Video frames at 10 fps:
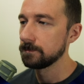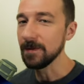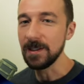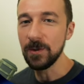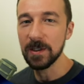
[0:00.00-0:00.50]

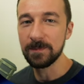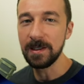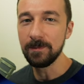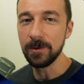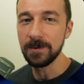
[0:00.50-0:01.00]
The U S
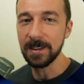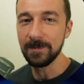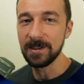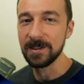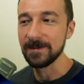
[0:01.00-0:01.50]
B boot
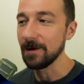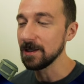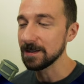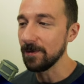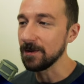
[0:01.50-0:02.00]
image is
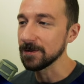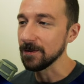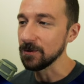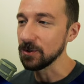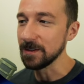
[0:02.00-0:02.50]
very small, so
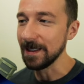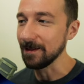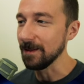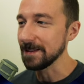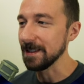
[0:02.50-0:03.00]
this should
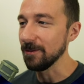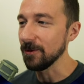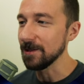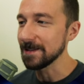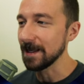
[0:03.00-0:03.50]
take less than
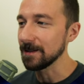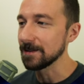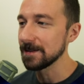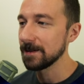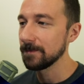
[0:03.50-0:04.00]
thirty
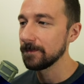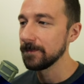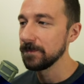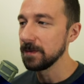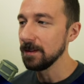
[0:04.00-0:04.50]
seconds.
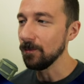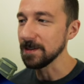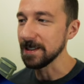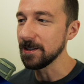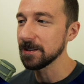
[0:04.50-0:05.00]

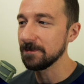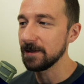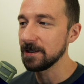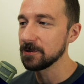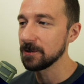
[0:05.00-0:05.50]
Once it does
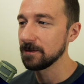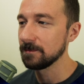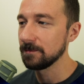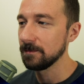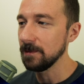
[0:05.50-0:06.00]
finish,
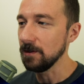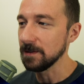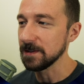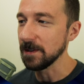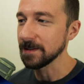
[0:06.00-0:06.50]
you
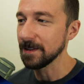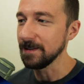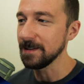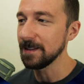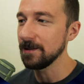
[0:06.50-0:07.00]
can select
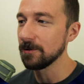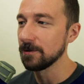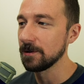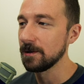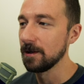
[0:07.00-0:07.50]
continue,
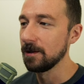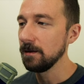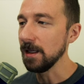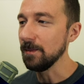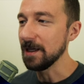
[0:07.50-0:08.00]

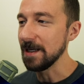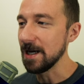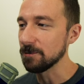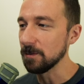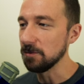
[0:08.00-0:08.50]
and we can
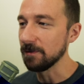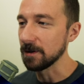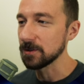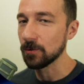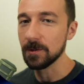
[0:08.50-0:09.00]
now remove our
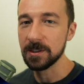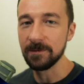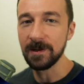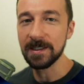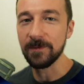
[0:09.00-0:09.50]
storage
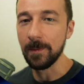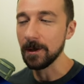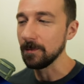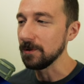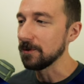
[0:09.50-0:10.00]
device from our
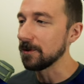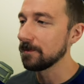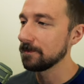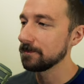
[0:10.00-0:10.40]
computer.